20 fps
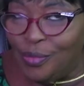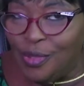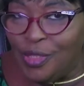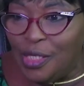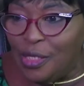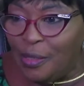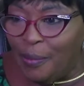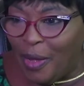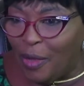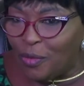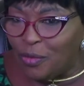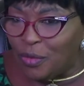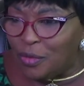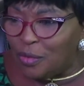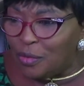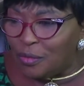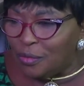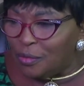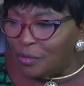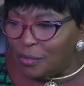about
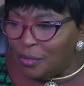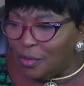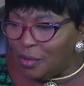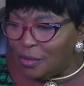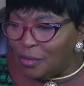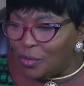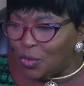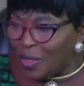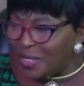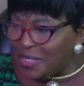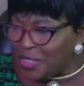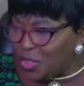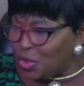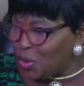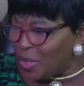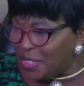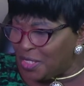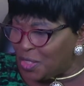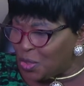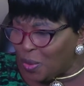
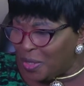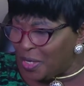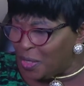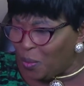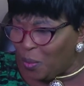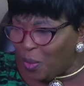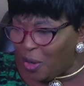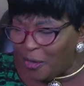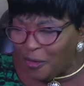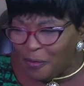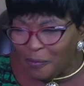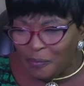2021,